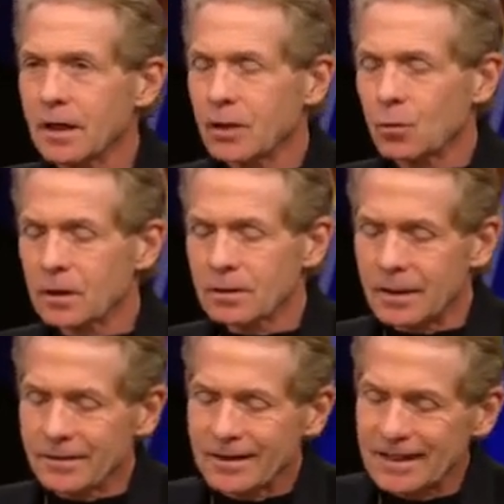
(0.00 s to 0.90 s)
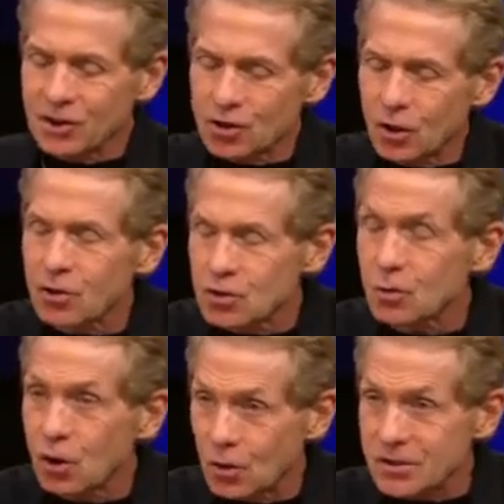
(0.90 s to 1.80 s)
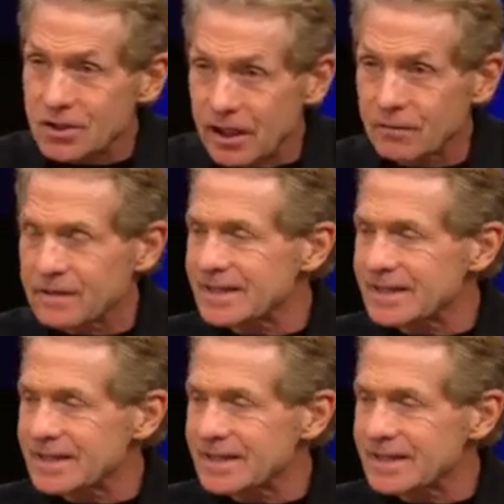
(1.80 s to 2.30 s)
Well, I think he should also call Steph and say,